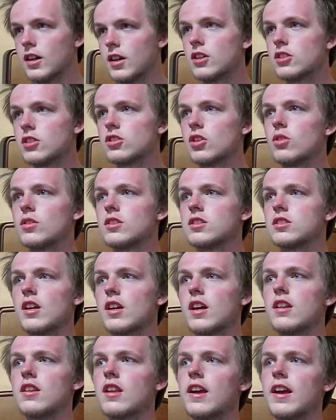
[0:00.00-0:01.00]
So
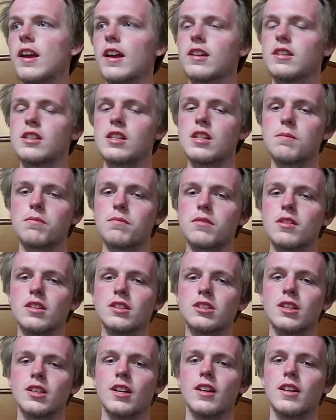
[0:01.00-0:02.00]
instead, they keep
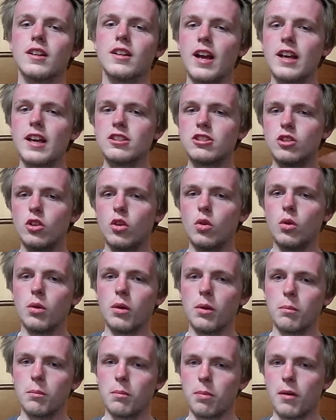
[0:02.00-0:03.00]
this nice
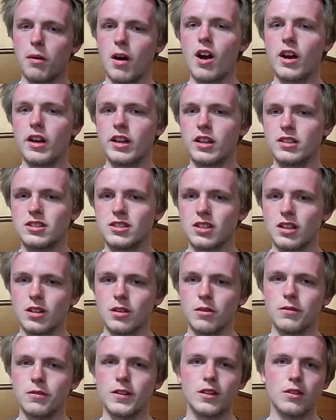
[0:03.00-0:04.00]
little pocket of